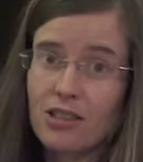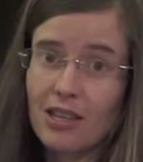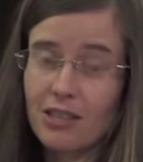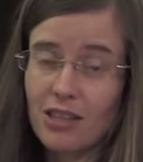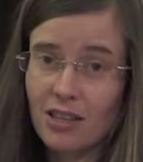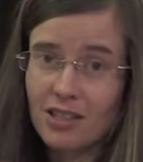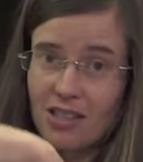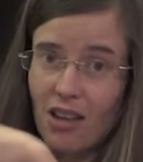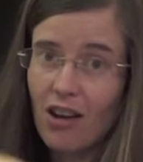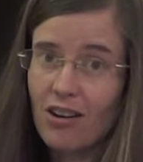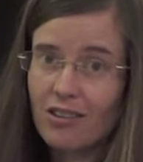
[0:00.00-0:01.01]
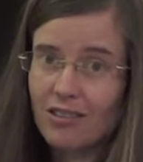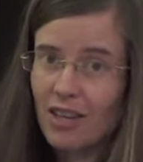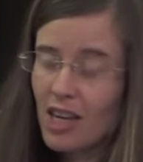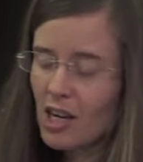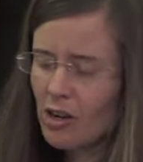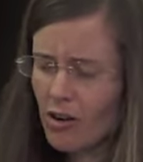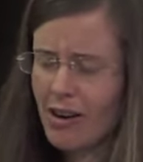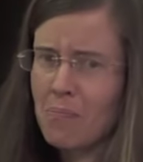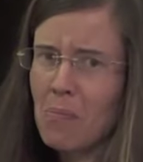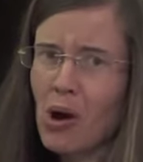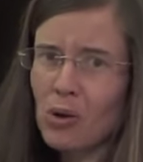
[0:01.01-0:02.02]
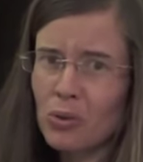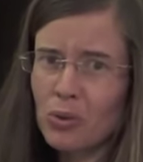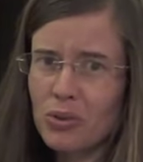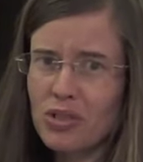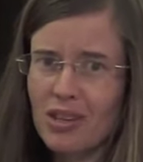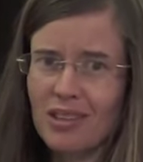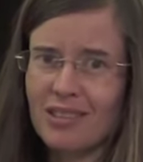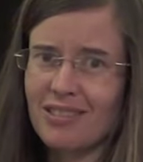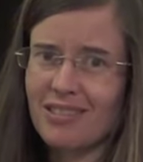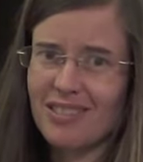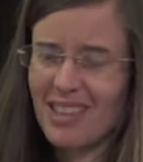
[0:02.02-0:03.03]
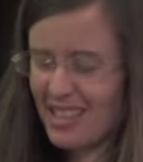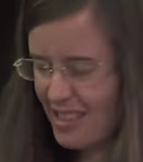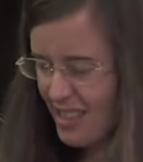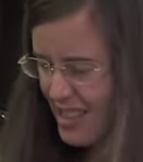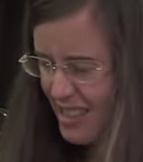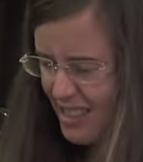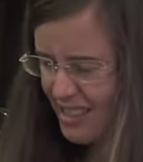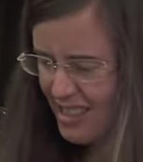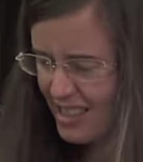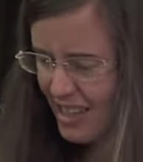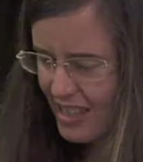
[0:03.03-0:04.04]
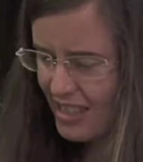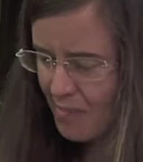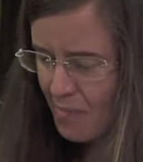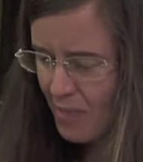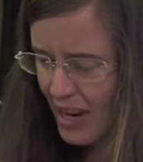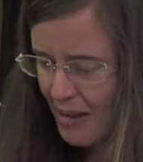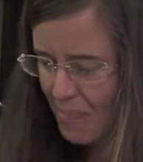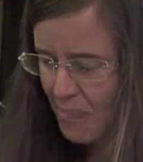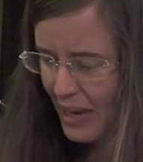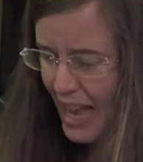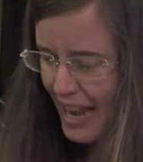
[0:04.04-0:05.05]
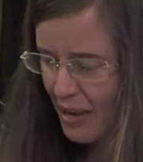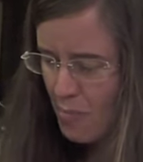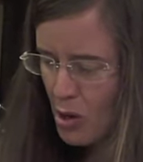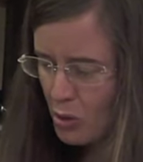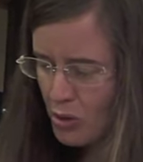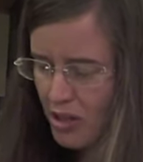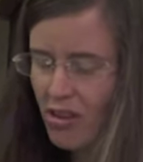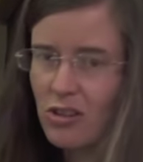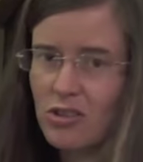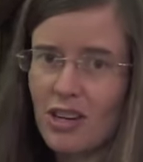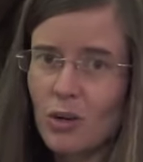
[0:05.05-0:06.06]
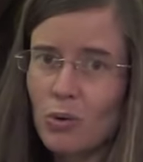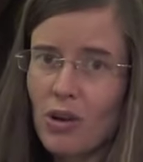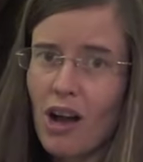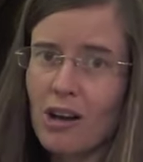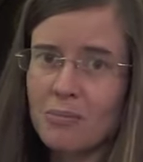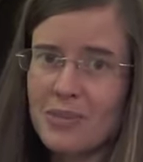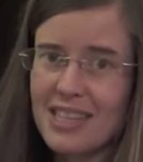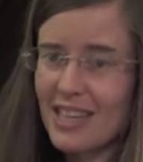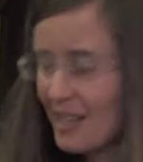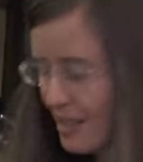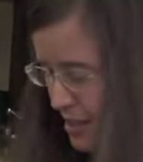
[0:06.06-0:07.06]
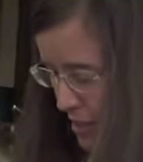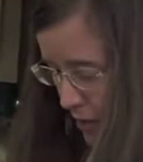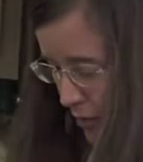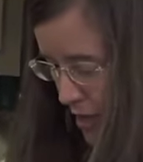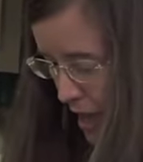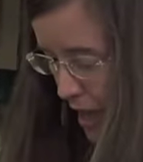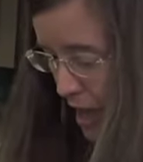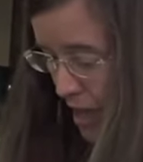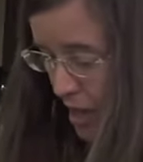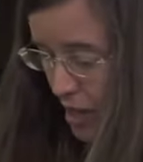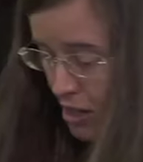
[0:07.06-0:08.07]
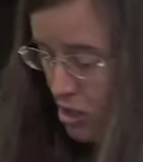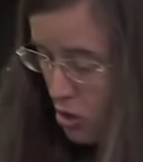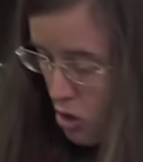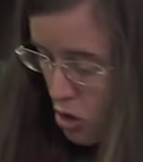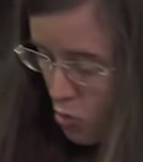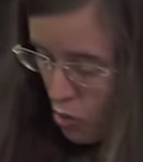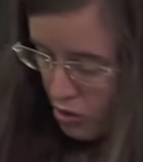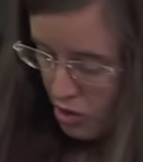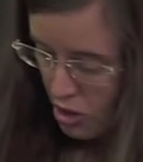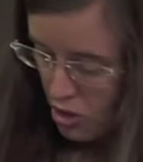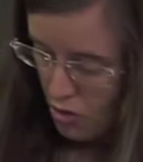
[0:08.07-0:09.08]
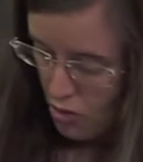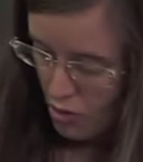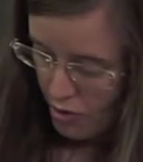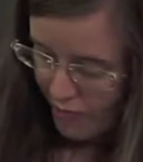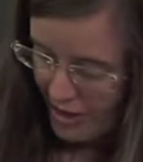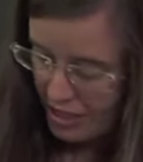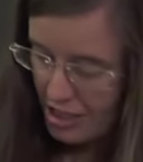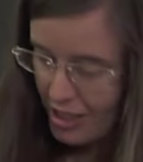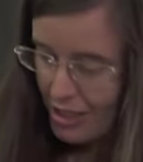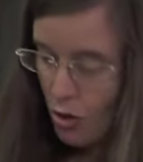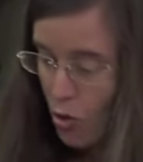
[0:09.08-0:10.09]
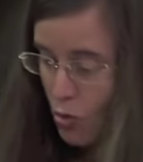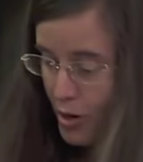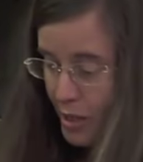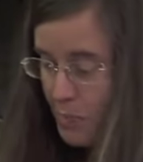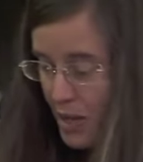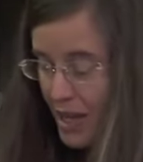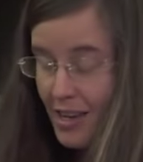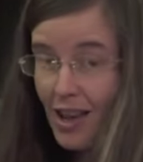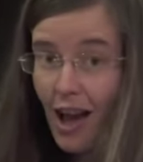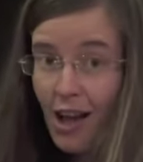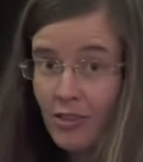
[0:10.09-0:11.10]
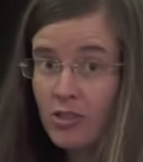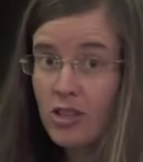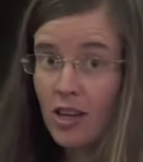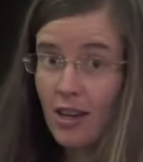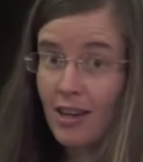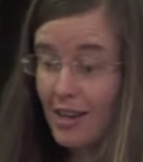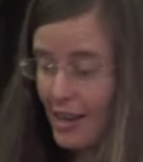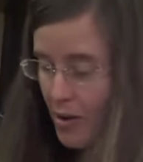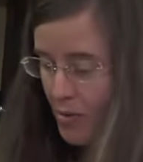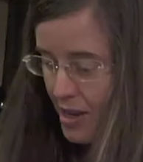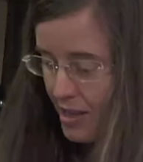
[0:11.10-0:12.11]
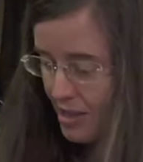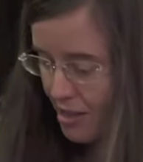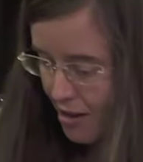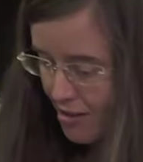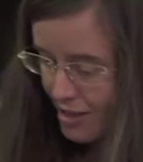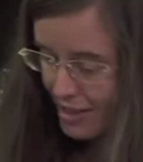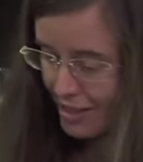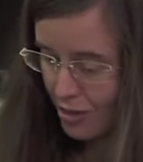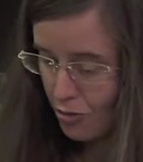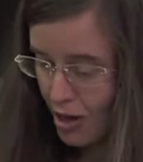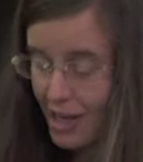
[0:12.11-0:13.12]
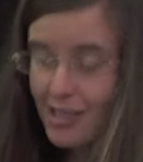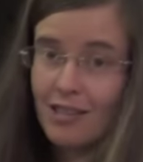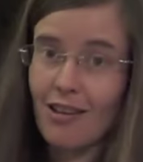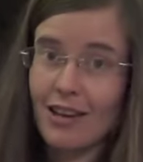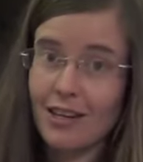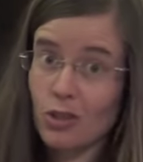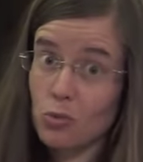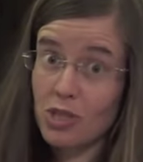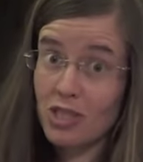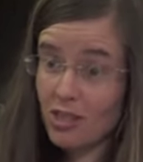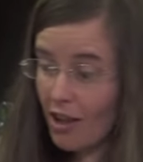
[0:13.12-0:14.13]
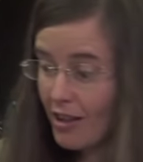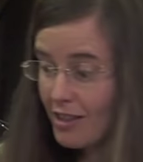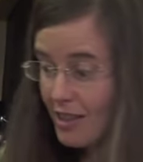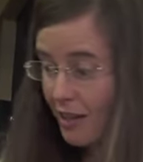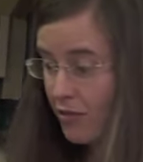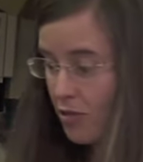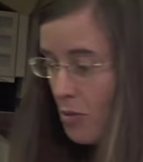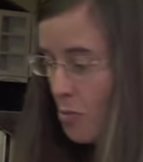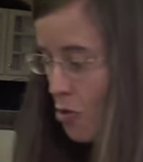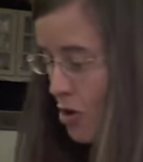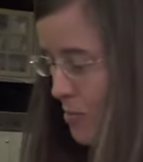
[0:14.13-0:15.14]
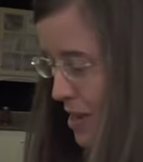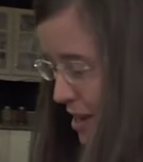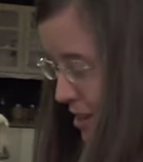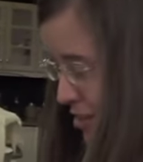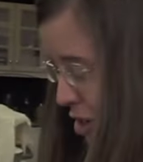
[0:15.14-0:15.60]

then it's going to start growing molds, and there's this disgusting kind of black mold that grows on it called Calm's yeast and stuff like that. So you want your veggies to always be under liquid. So this is a great sign, because we're starting from them already being